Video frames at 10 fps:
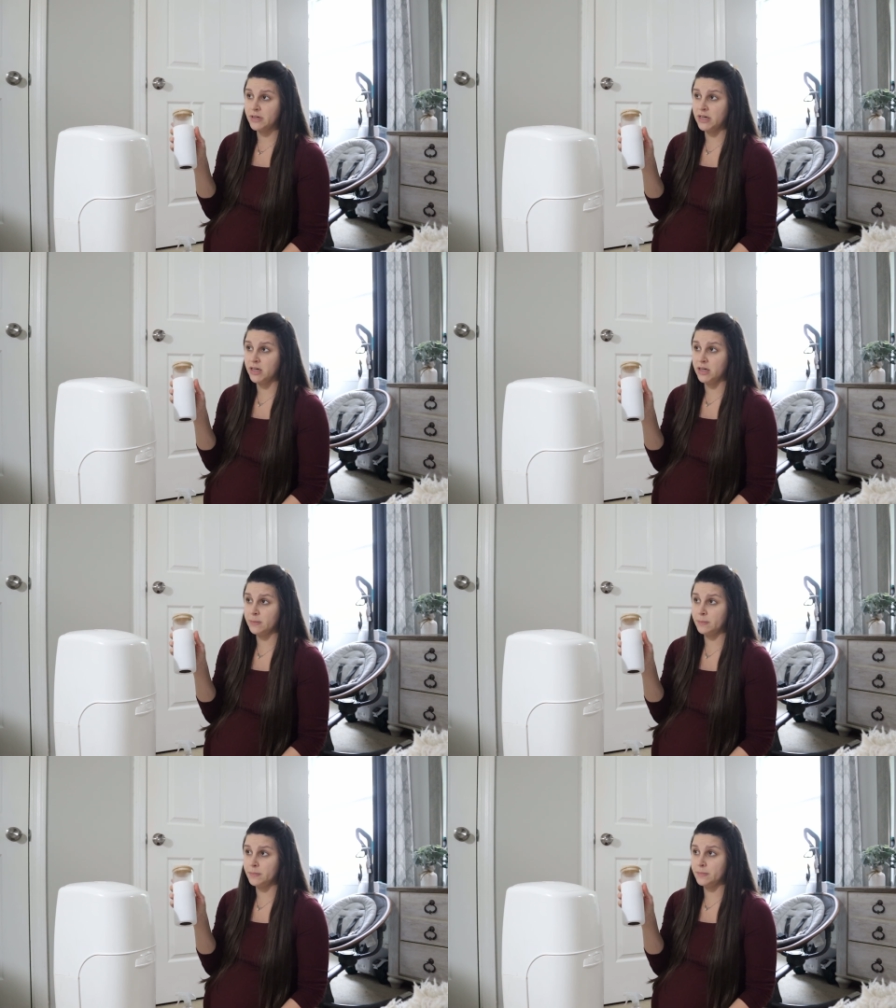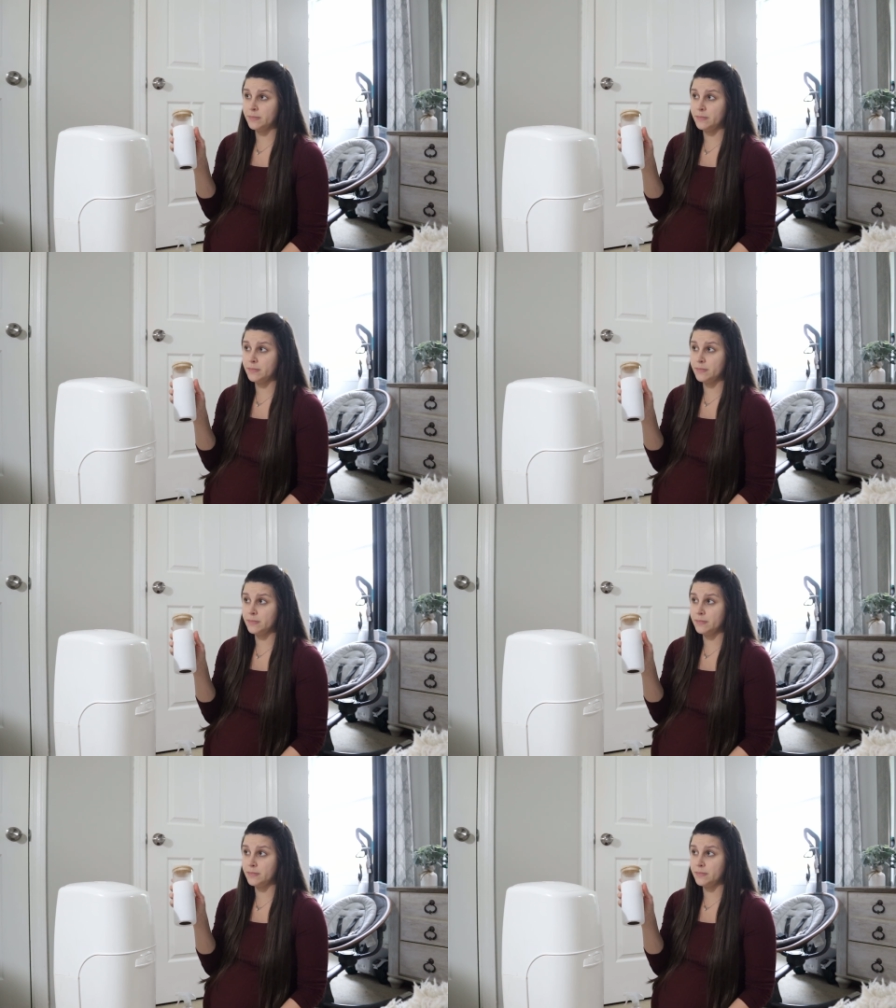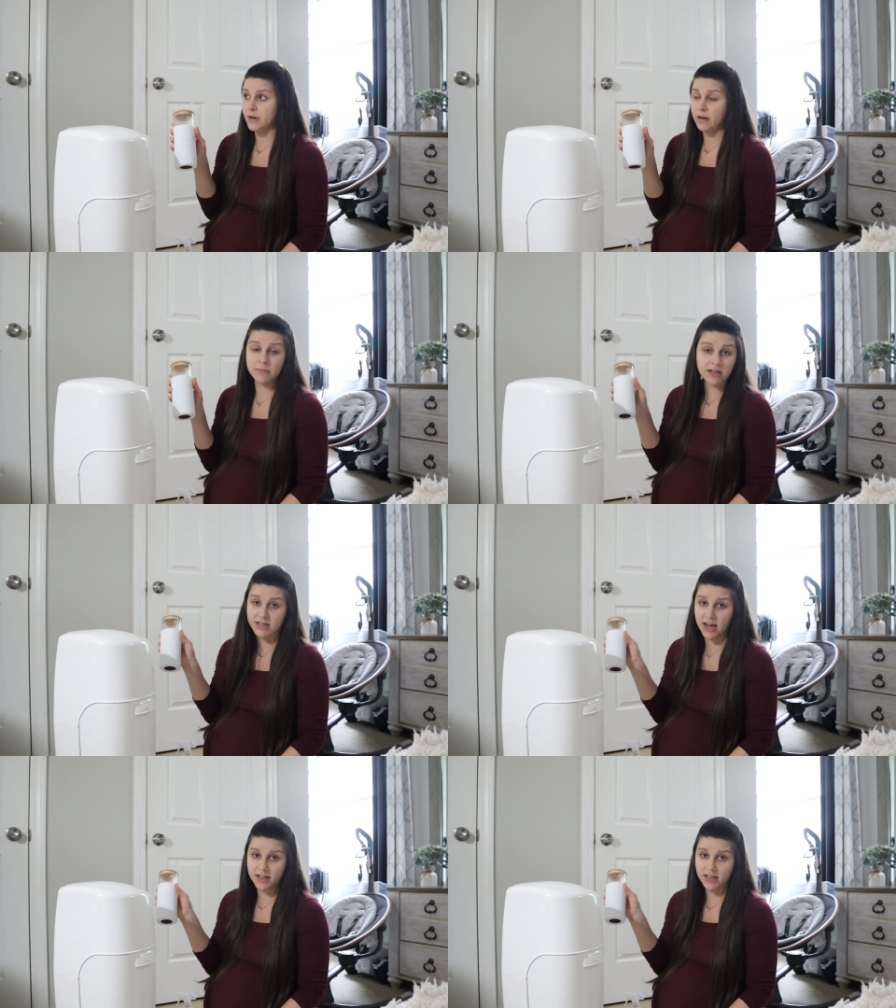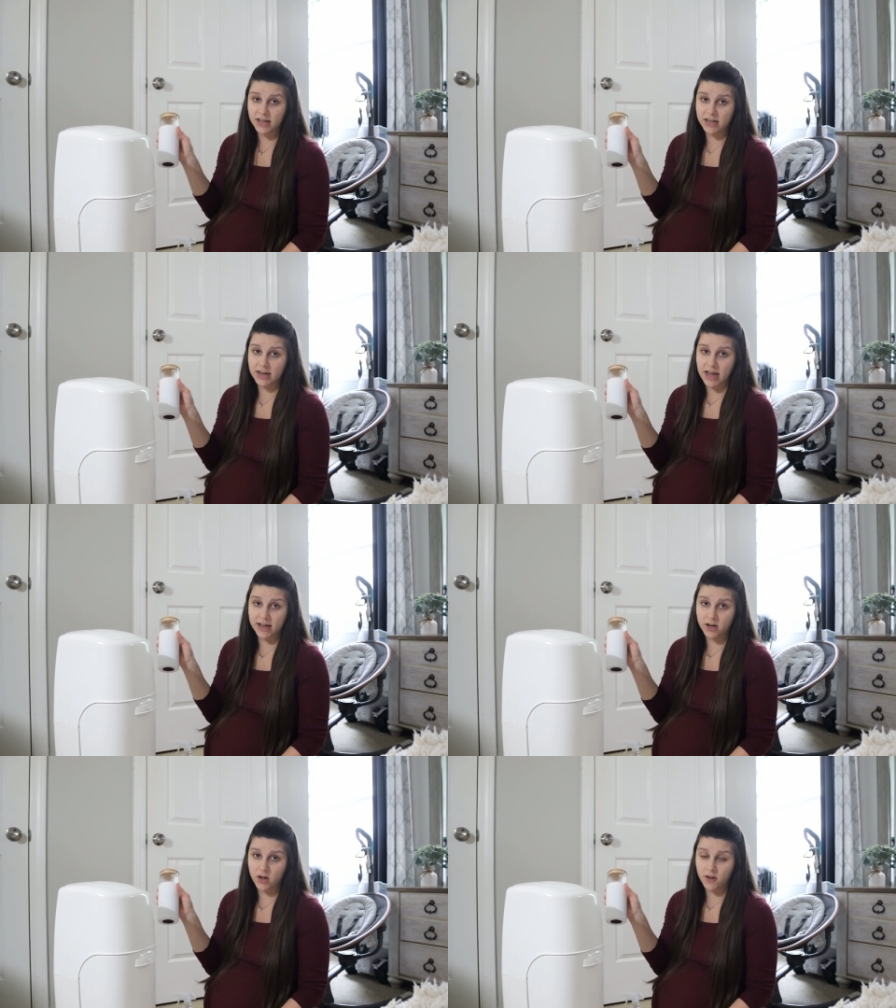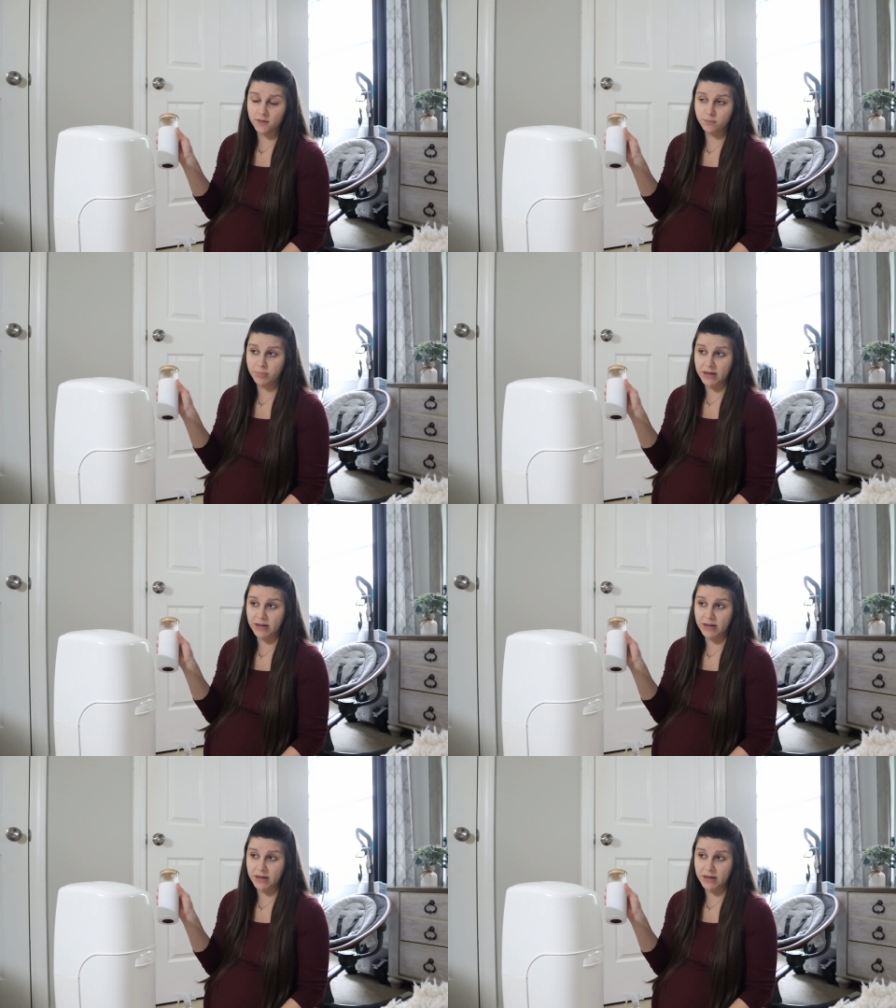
um, I'm not dilated at all,